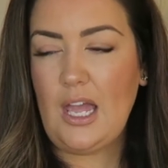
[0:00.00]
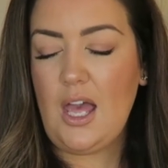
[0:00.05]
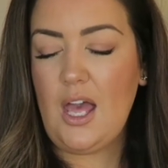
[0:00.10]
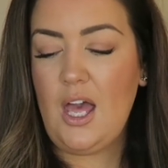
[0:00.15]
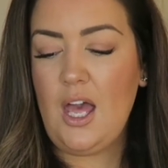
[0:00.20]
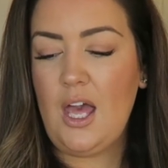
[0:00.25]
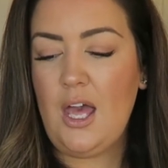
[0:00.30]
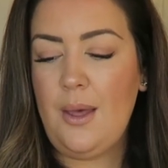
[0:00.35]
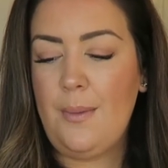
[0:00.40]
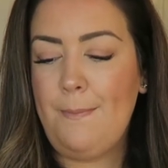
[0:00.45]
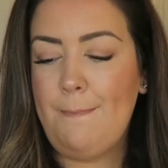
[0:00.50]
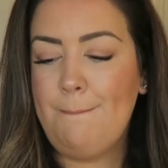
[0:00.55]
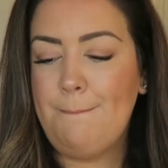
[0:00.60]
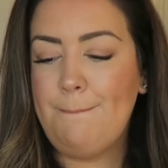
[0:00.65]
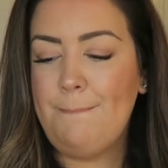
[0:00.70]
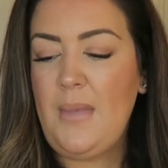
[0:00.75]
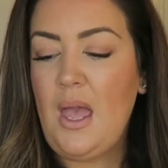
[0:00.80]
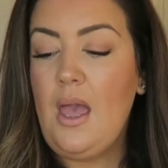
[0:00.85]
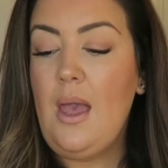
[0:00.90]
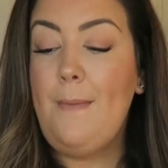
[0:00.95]

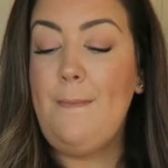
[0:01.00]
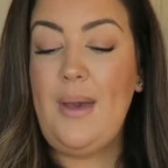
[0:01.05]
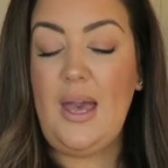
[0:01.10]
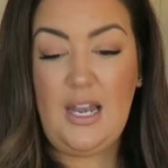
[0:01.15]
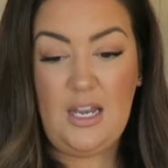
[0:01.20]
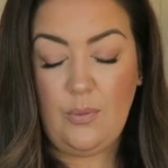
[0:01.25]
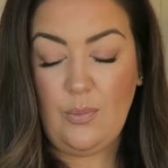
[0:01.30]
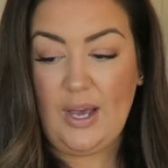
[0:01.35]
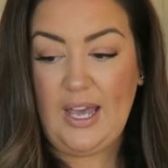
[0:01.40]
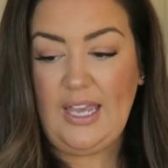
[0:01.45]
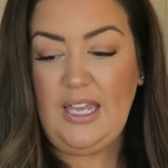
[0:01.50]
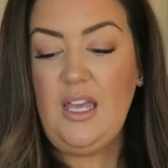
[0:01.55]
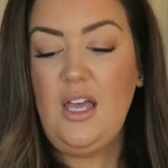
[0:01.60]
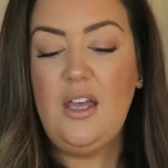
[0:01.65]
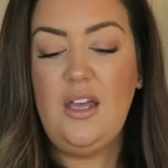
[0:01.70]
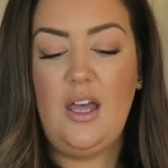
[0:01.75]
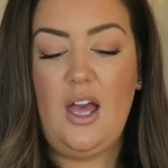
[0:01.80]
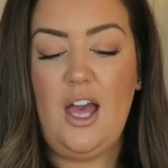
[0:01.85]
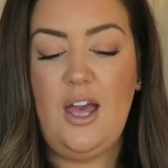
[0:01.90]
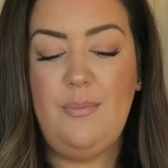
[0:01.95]
But
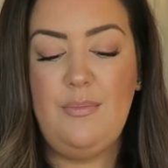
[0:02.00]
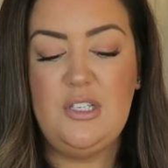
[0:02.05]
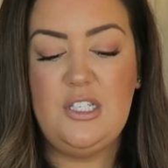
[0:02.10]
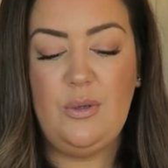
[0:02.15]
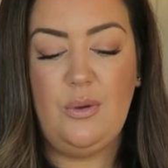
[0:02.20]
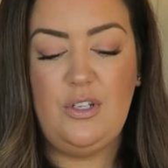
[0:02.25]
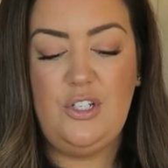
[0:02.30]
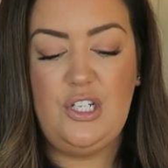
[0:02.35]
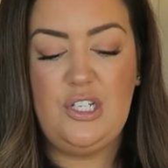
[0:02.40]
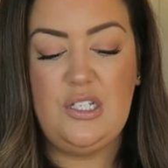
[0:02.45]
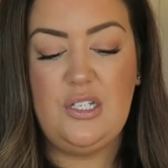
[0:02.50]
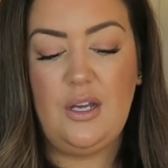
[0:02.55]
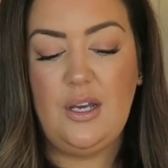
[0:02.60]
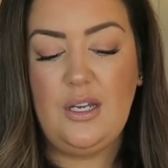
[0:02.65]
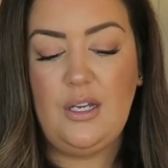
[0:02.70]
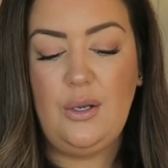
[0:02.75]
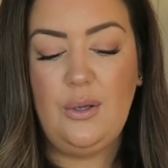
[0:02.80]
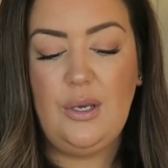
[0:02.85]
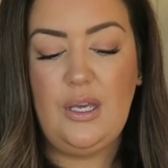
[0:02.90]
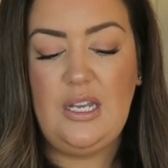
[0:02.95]
anyway, so I just
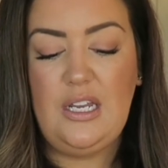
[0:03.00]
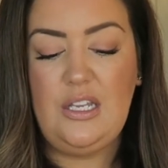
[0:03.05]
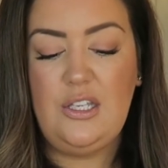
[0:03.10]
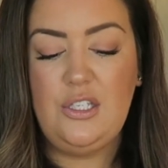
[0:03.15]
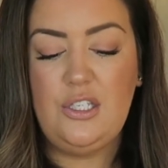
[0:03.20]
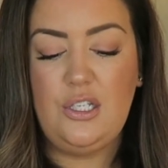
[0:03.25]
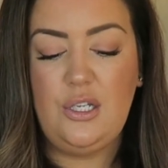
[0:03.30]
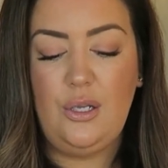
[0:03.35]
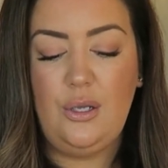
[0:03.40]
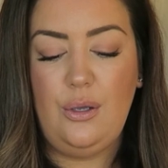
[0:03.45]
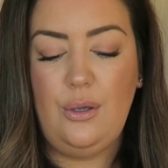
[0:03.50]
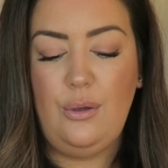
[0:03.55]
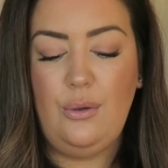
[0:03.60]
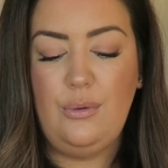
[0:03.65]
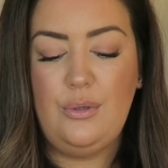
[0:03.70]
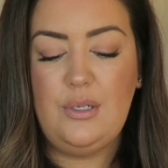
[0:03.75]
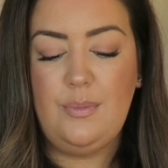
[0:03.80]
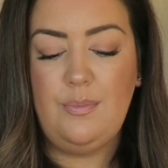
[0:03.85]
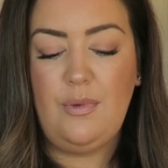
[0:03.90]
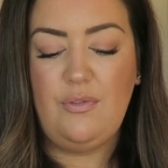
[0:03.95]
started looking
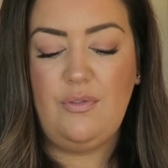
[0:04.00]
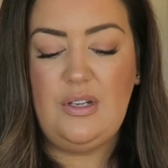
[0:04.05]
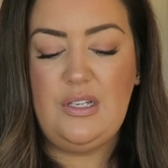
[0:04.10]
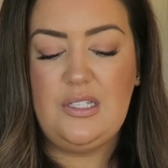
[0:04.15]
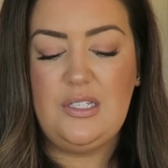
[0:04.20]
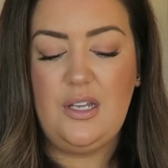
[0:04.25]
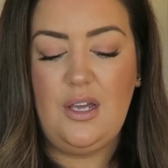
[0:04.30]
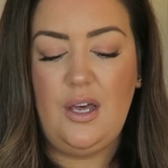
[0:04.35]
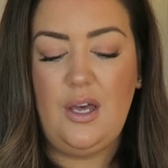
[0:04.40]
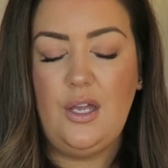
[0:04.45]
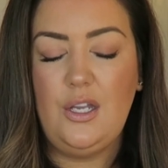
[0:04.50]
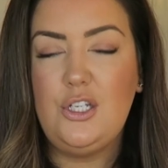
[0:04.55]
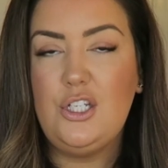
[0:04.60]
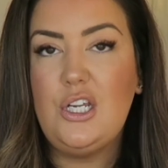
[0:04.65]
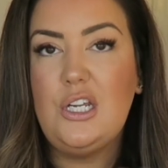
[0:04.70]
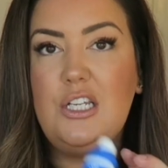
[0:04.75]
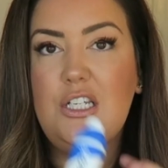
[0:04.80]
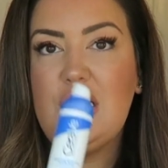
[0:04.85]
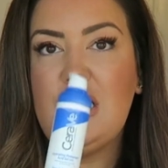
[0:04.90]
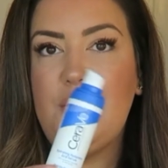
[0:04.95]
into, did my
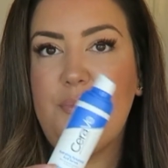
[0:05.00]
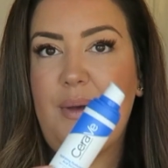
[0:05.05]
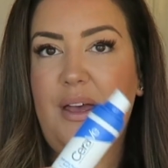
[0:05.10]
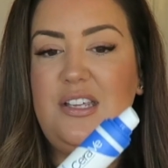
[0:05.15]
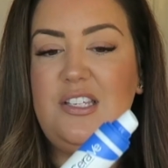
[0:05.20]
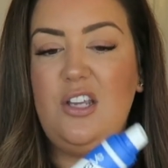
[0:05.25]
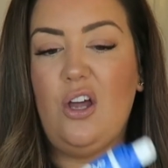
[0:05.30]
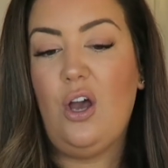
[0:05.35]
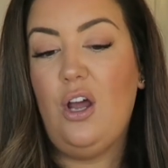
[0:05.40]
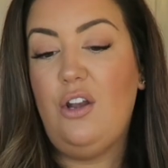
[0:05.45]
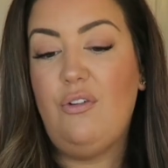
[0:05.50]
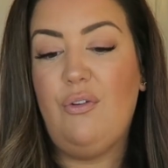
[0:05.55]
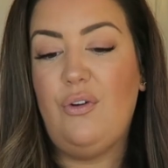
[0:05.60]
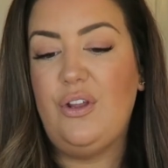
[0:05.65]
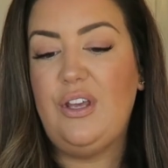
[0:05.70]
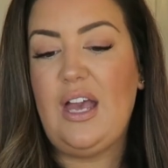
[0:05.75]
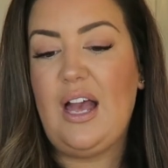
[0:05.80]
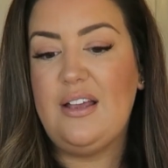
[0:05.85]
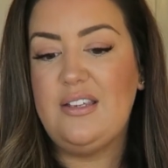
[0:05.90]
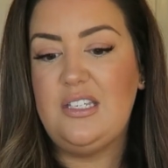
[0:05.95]
research into the best
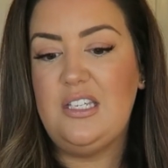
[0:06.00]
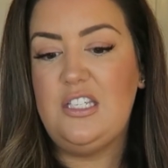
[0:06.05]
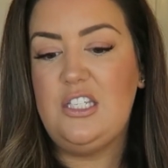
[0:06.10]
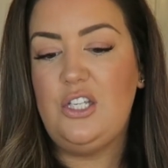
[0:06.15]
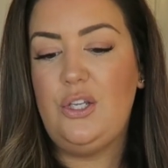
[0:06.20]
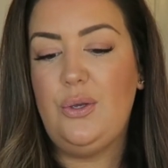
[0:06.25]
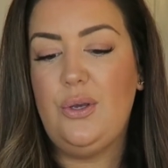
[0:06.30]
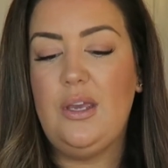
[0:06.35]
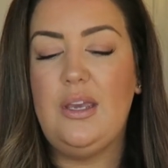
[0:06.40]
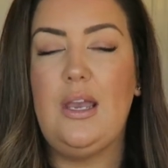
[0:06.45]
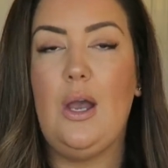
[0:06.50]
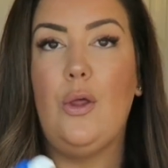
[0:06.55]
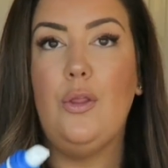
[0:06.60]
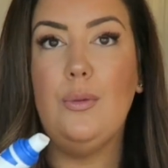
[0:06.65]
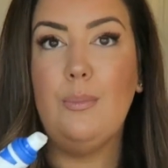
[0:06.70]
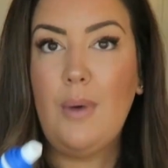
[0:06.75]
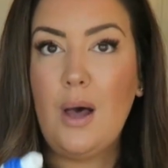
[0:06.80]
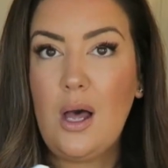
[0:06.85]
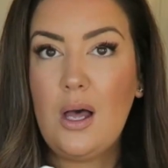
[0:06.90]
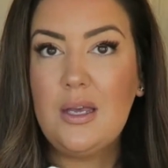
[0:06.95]
hyaluronic acids that you can get on
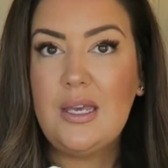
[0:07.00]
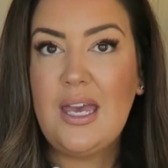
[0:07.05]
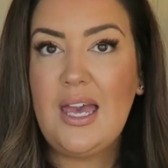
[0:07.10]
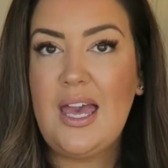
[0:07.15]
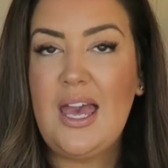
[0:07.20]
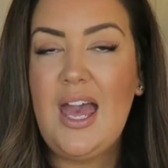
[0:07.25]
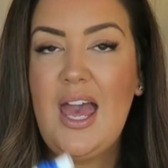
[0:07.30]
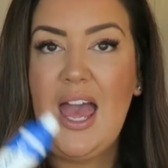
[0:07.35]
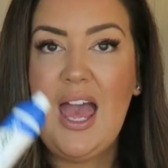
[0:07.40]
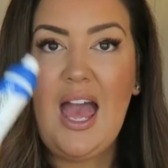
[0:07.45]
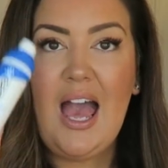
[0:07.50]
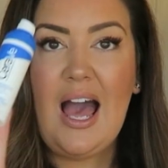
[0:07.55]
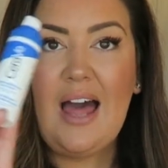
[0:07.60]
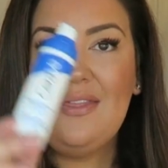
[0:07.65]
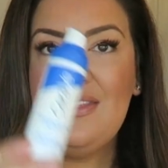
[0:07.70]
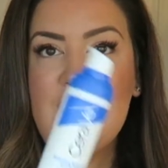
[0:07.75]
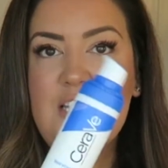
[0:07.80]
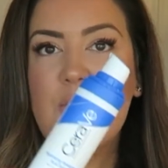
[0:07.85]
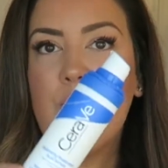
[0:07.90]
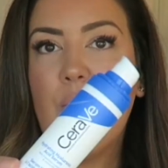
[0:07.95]
the market,
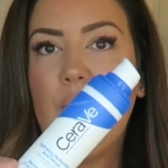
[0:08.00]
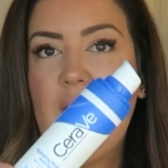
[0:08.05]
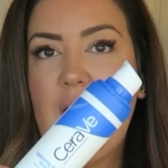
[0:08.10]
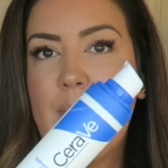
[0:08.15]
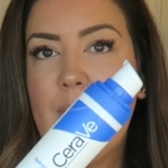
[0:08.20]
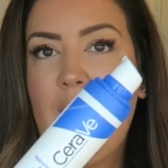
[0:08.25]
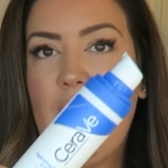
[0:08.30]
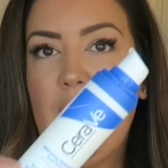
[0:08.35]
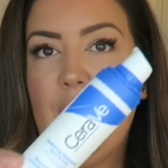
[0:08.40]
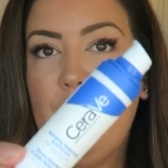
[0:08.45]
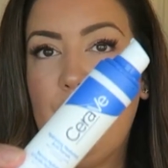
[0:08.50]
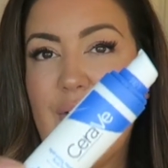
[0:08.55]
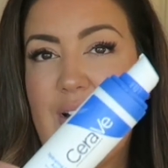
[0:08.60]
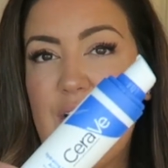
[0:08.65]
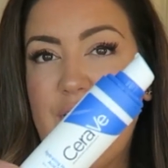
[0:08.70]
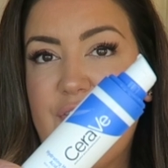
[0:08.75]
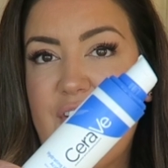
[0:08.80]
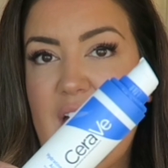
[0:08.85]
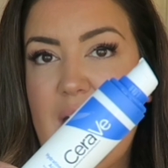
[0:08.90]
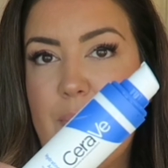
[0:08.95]
and this one came out at a
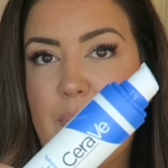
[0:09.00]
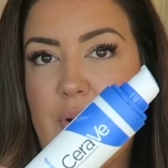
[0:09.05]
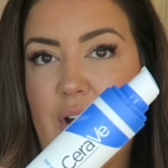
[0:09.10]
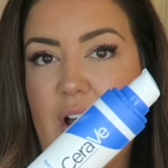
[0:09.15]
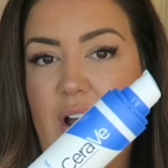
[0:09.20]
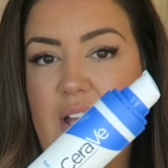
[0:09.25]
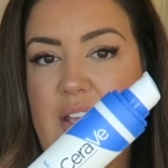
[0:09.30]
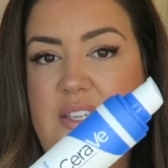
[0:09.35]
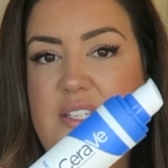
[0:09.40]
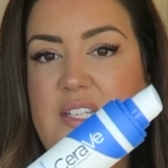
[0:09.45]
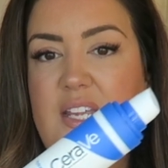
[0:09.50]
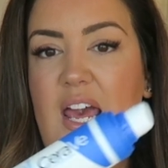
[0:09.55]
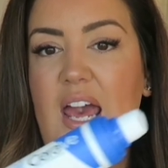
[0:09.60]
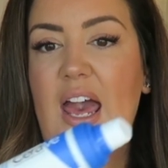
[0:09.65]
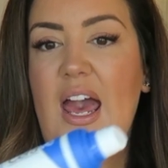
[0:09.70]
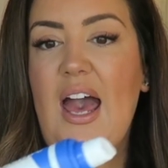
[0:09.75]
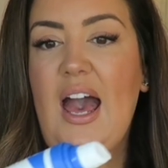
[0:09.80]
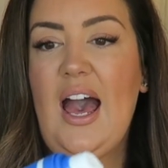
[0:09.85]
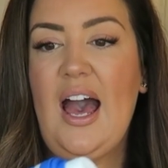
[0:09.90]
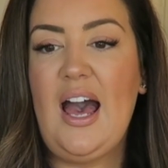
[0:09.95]
really fair price,
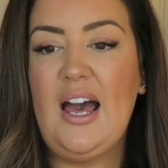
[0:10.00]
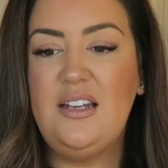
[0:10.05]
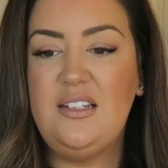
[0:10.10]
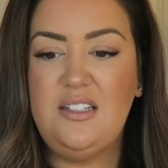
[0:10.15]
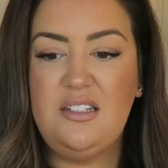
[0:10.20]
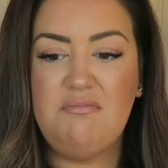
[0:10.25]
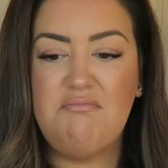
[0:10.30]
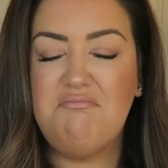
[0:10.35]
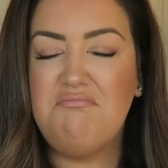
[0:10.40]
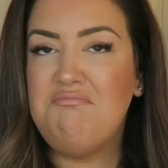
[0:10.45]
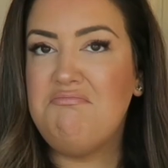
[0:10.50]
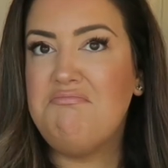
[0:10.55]
and